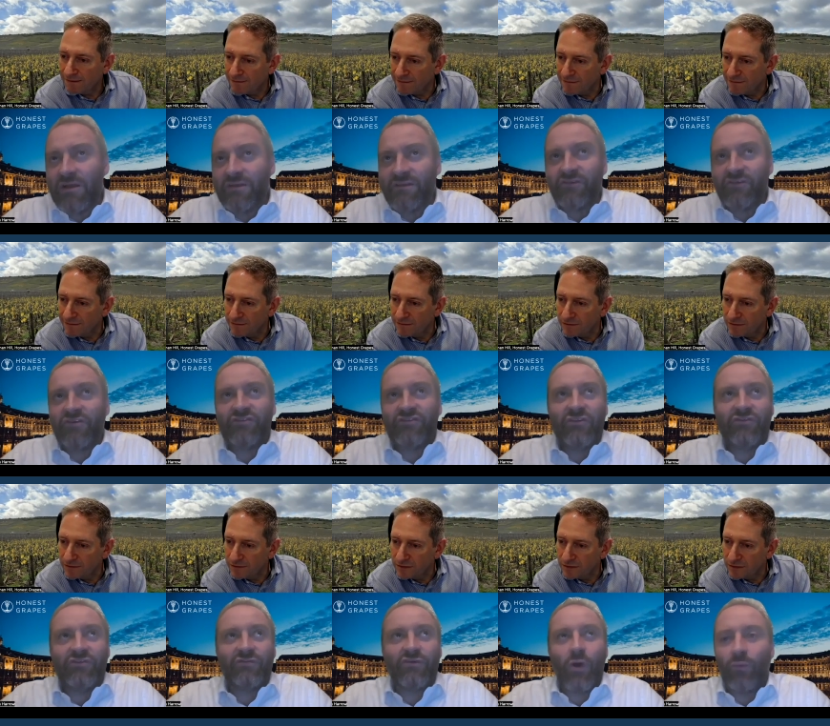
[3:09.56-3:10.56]
Speaker 1: there's a sense
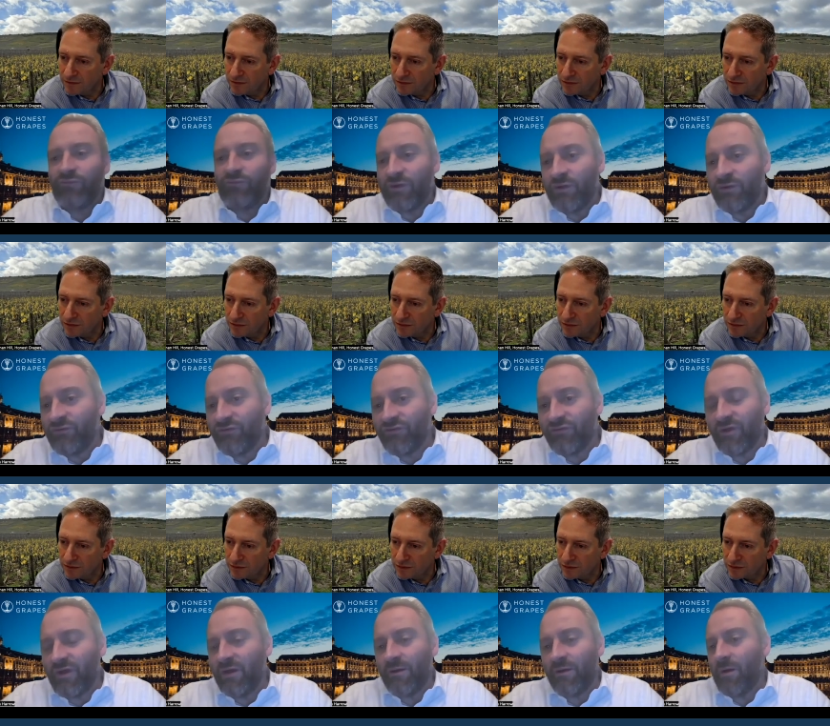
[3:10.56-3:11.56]
of confidence
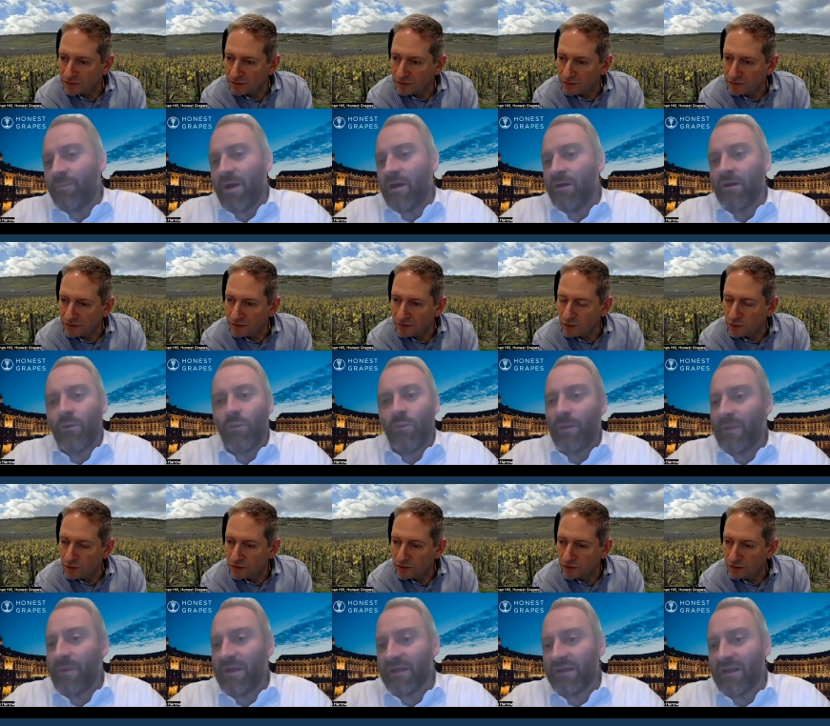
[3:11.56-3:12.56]
uh, about her
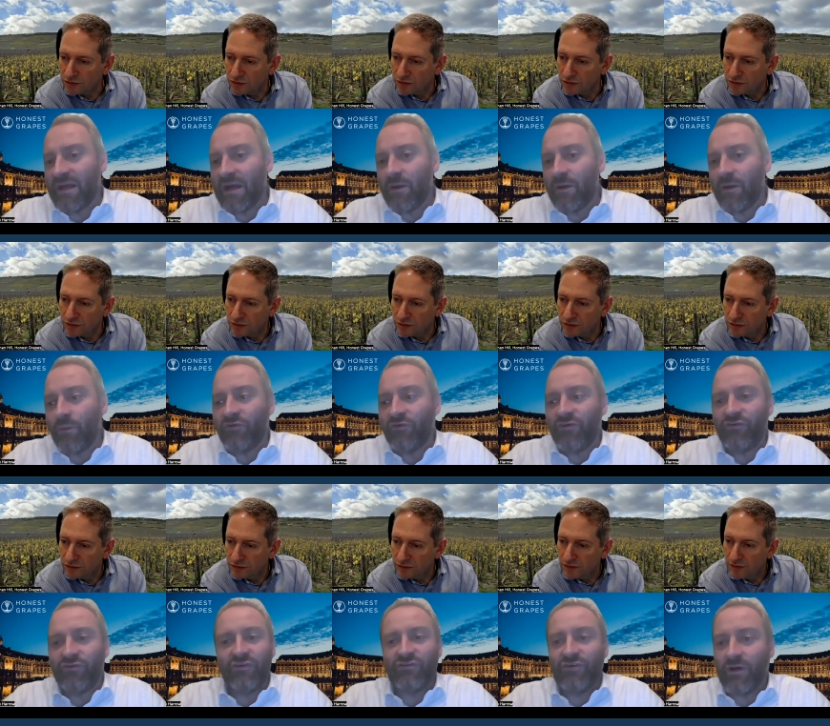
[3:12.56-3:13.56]
winemaking now, which
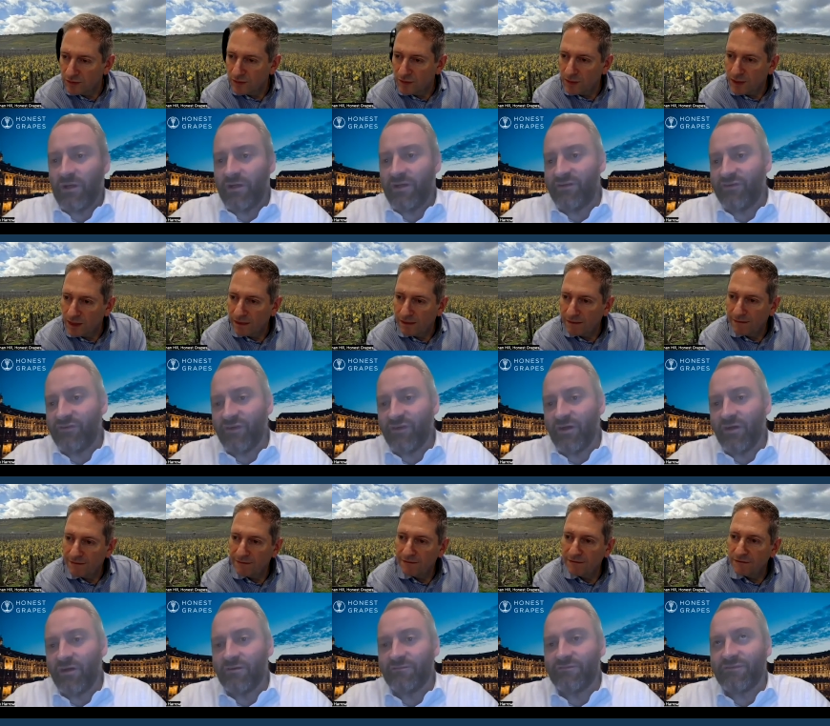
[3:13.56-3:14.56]
is entirely
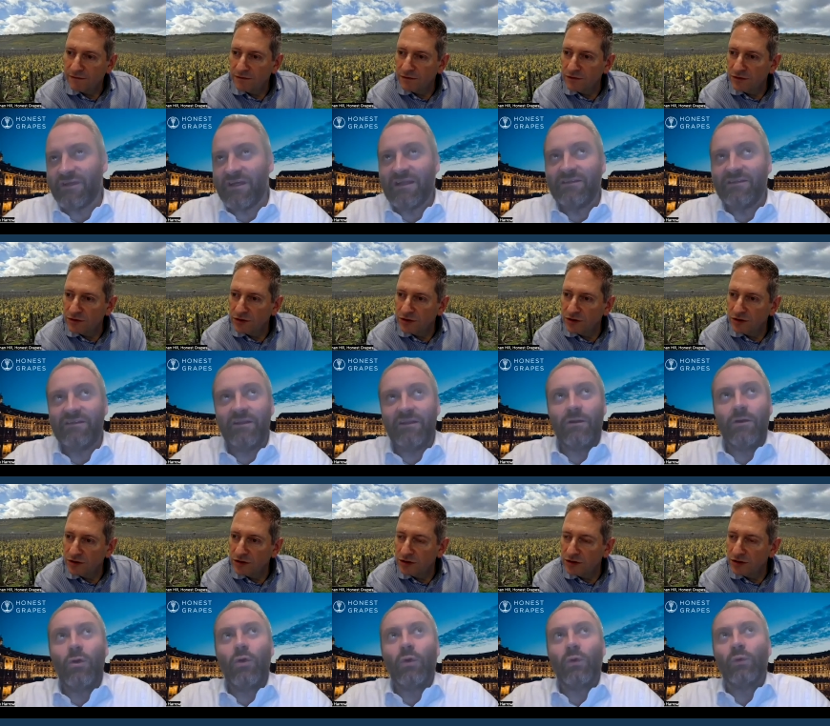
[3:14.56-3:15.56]
deserved. And you know,
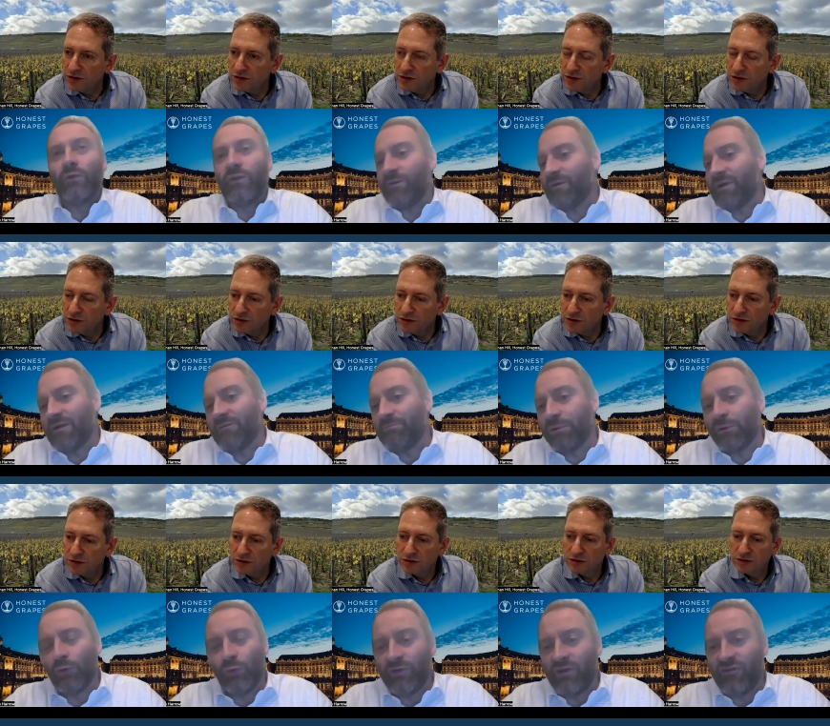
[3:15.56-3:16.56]
all the kind of
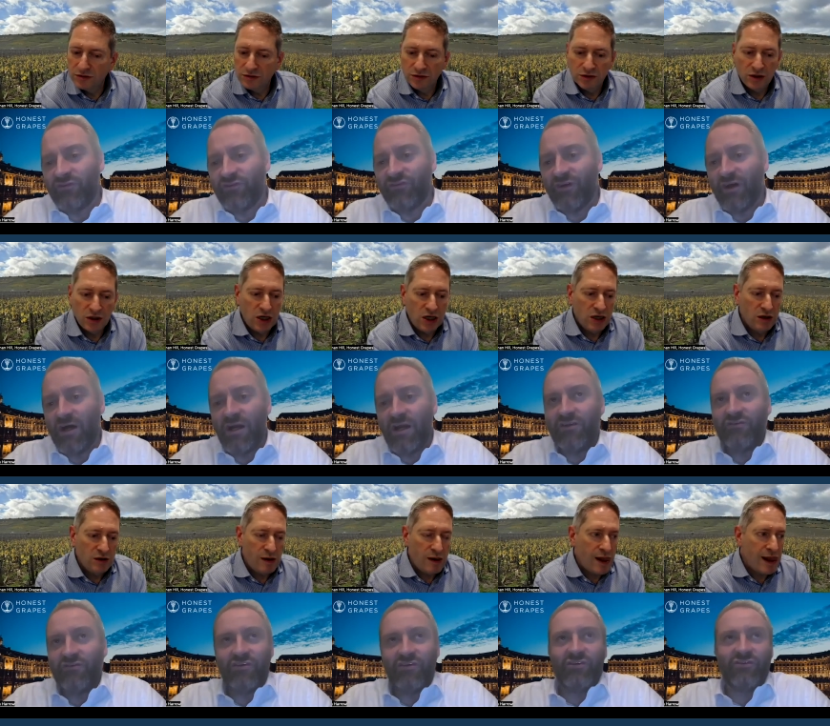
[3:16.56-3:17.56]
plaudits aside,
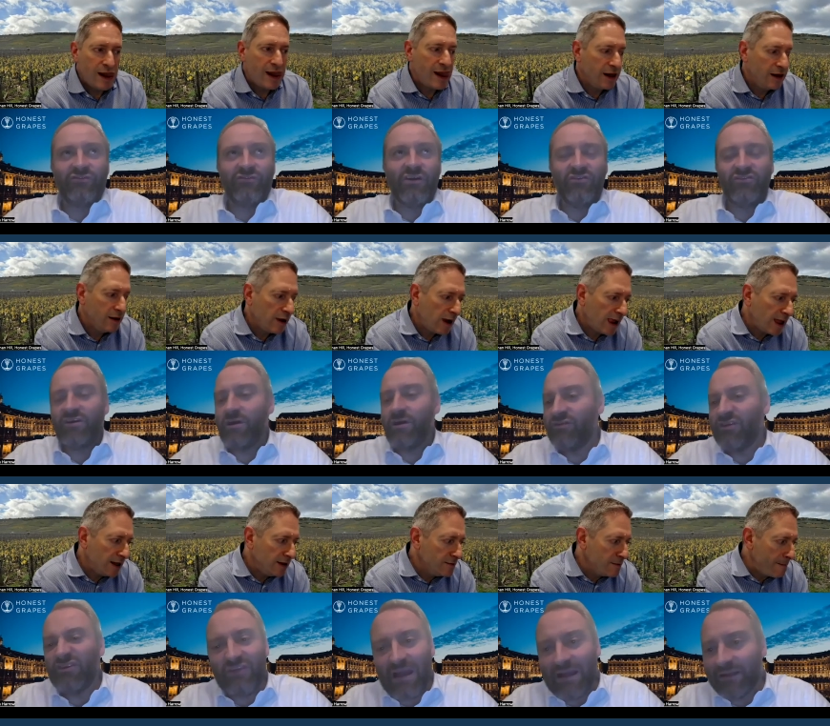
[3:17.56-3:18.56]
she's just she knows
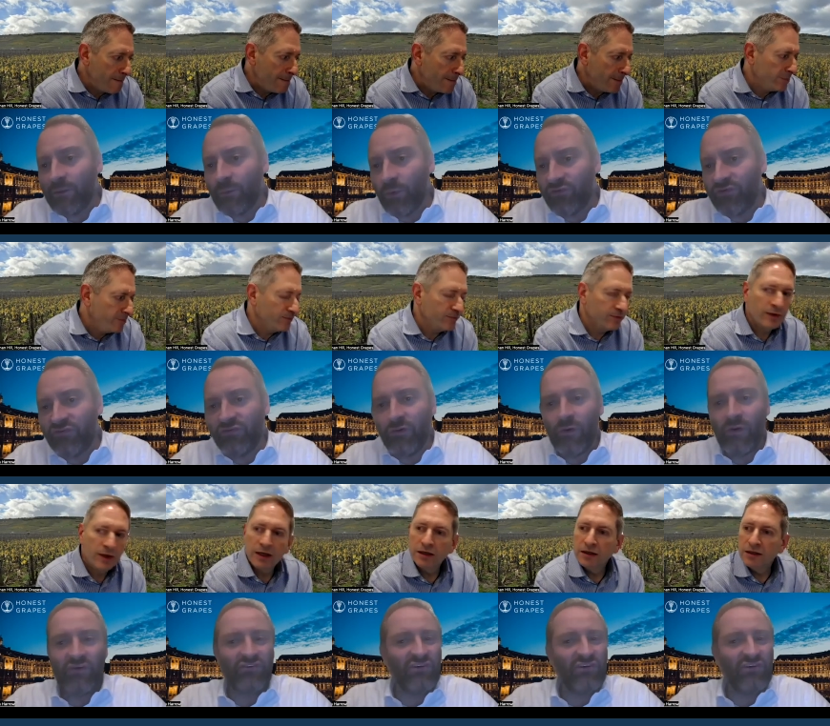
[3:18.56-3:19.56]
exactly what she's
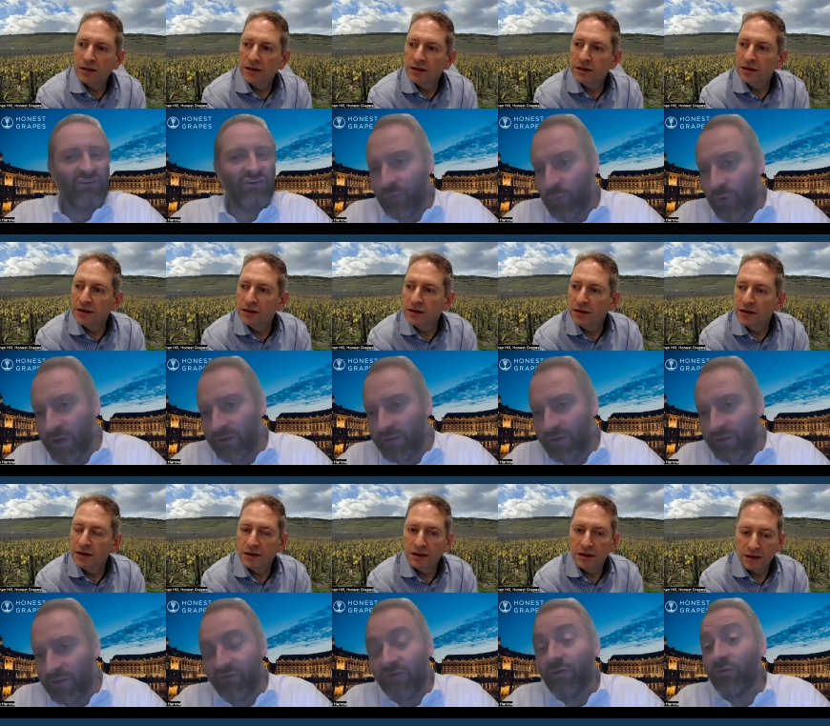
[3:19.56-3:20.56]
doing. She knows the
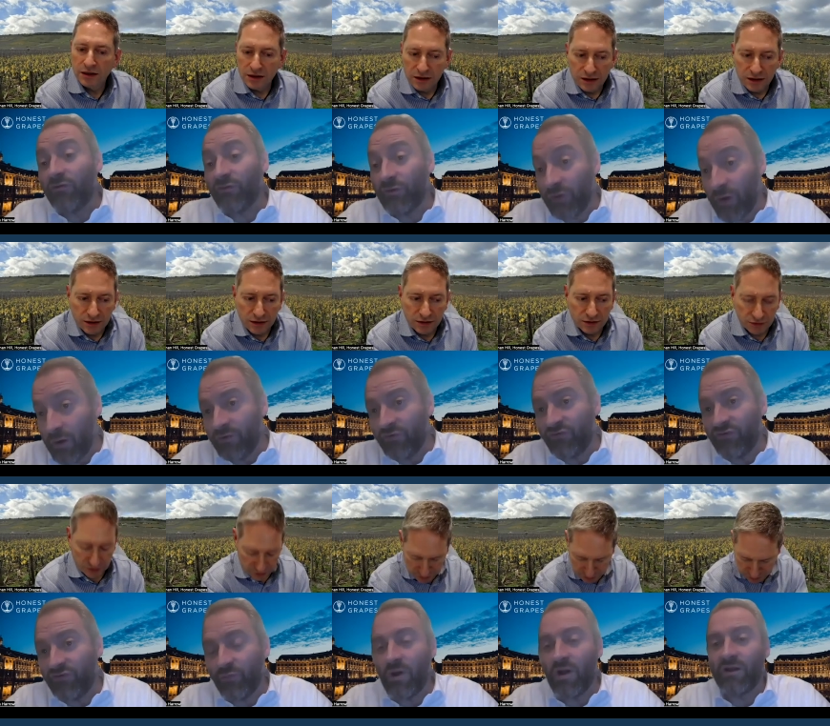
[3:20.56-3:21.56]
wine, she knows the growers
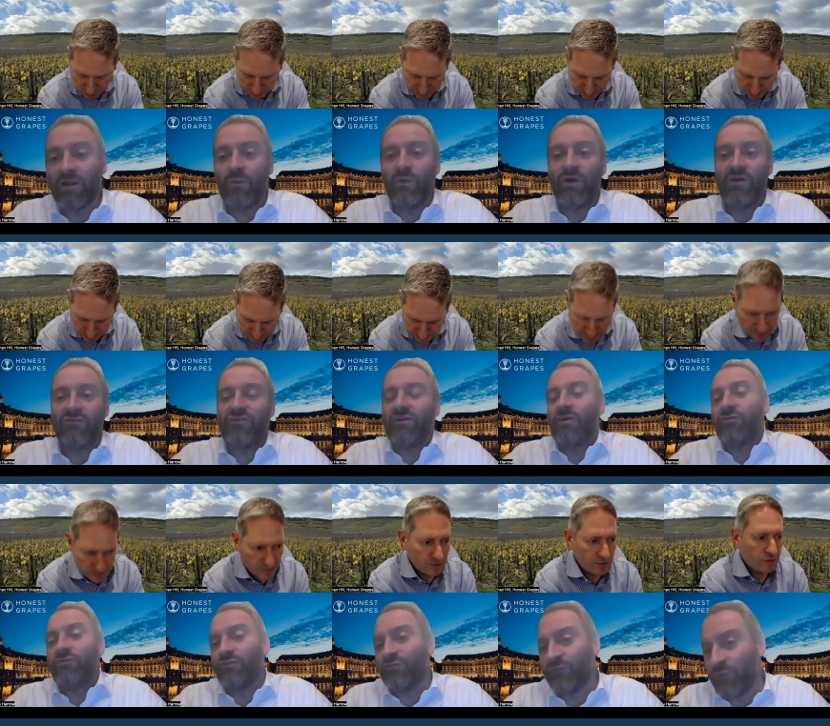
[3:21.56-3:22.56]
she's working with, she
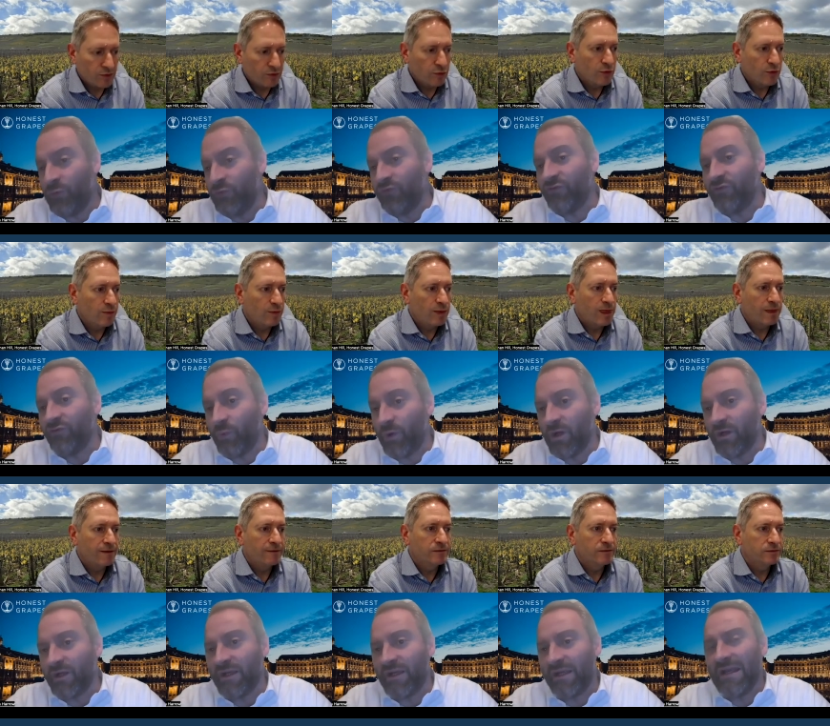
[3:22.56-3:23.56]
knows the fruit she's
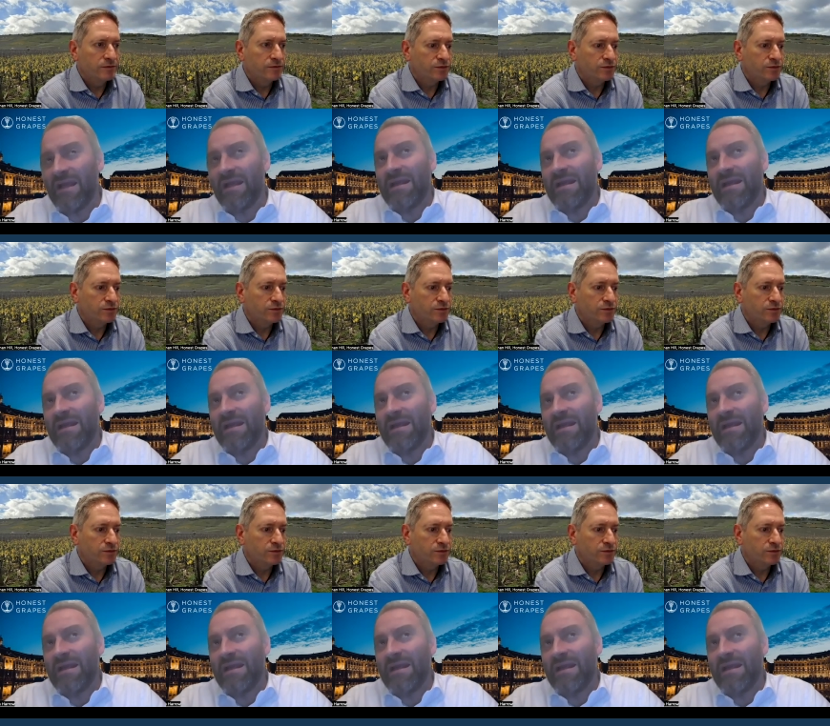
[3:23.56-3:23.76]
working,